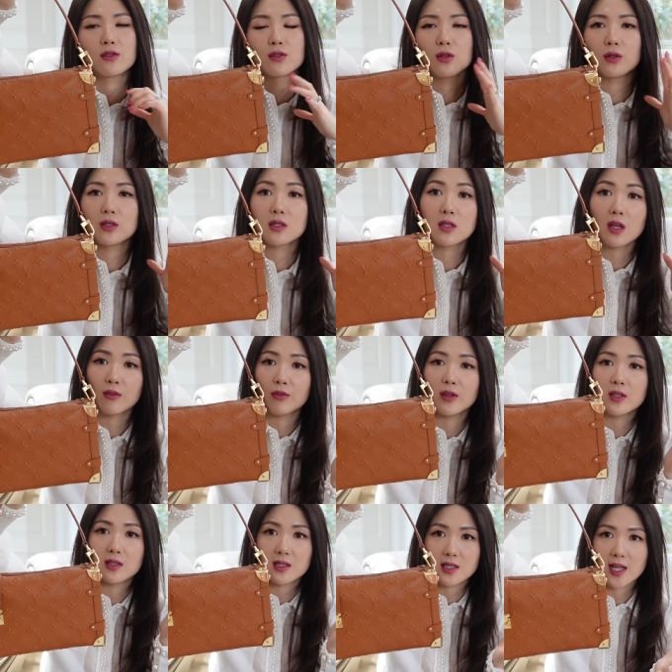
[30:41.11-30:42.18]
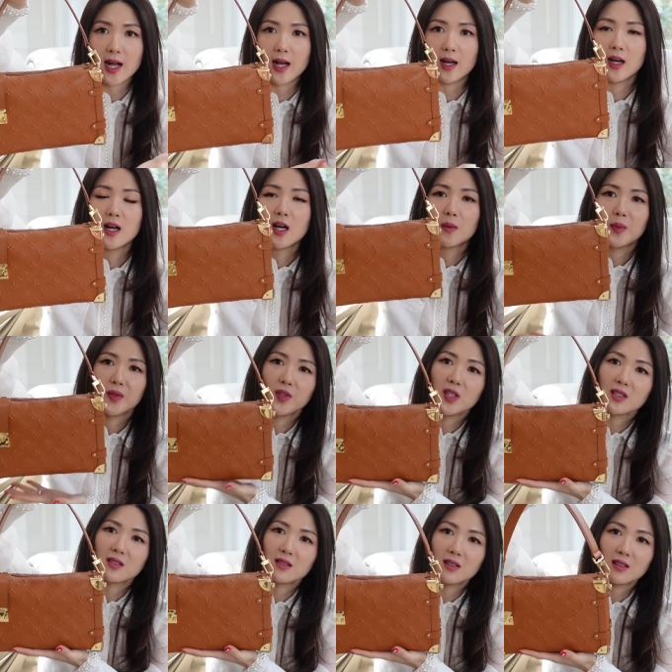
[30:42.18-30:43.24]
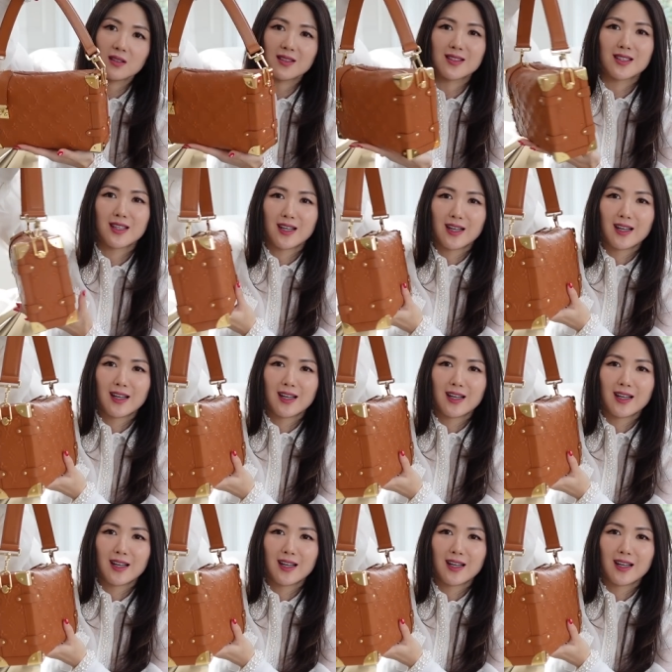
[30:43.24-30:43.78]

So it's different style. But this is